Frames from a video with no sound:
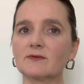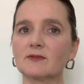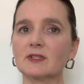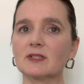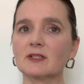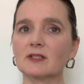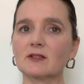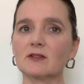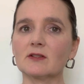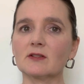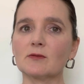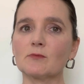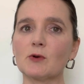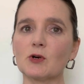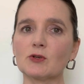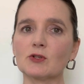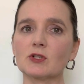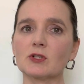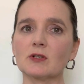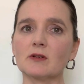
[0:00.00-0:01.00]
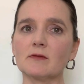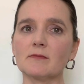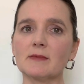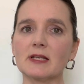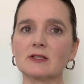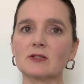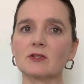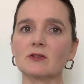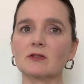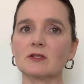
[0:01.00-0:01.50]
physical, emotional,
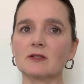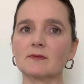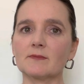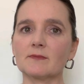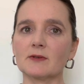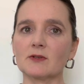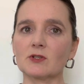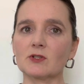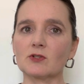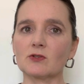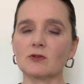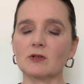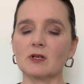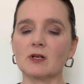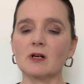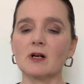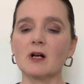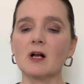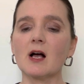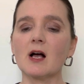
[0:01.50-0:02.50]
mental, spiritual,